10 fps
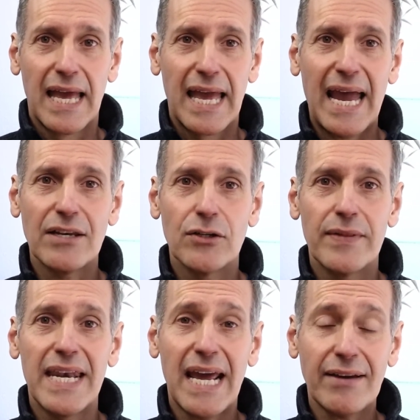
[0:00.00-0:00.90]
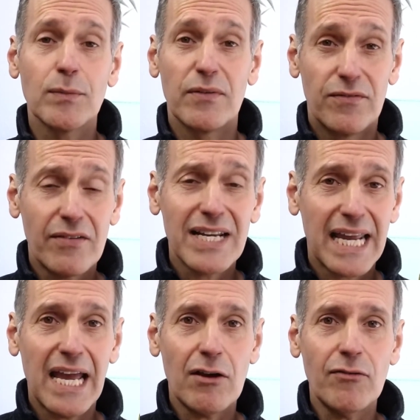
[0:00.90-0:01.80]
and you then have to be very
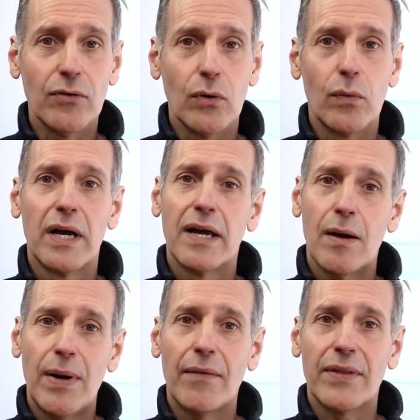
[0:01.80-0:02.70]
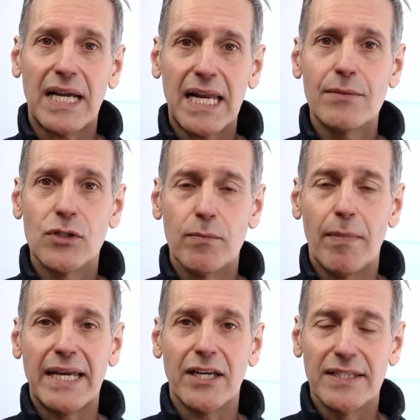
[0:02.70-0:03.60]
careful about the claims you
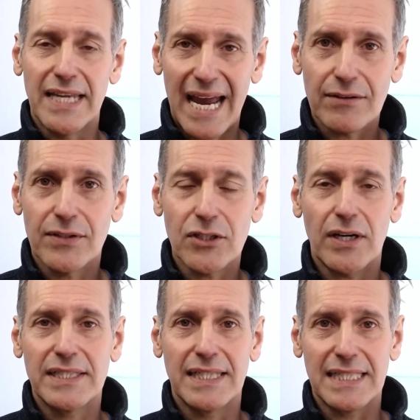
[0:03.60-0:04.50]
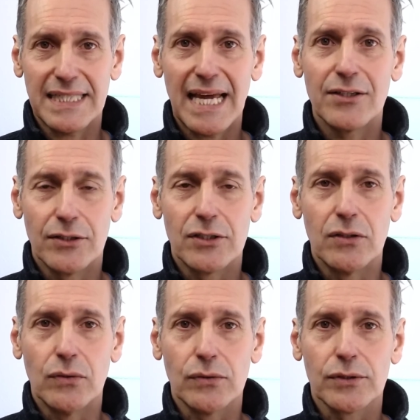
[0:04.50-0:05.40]
make under advertising standards
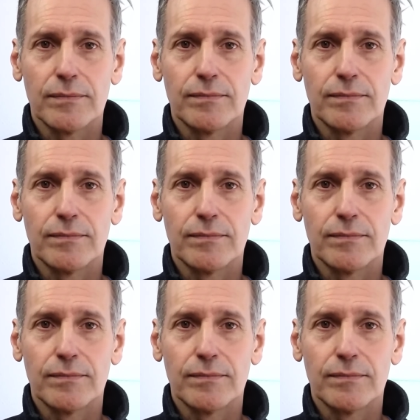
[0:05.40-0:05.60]
laws.